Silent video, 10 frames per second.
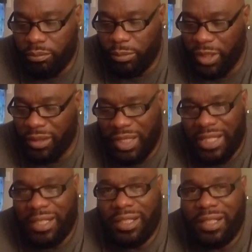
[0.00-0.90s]
But,
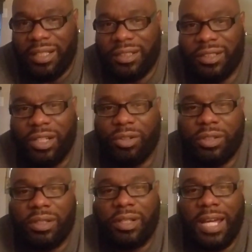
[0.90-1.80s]
you know,
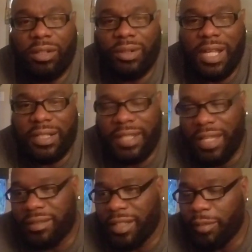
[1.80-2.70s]
I know a lot of
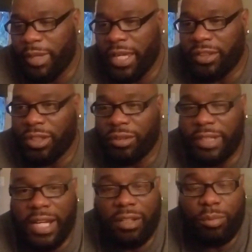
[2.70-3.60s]
cats say, man, you know,
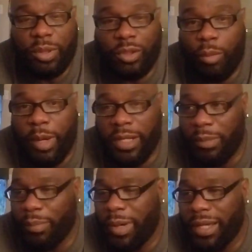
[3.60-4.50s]
that ain't gonna put no money in
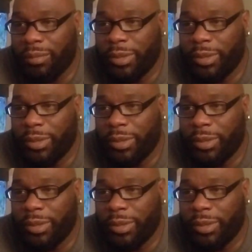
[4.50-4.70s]
my pocket,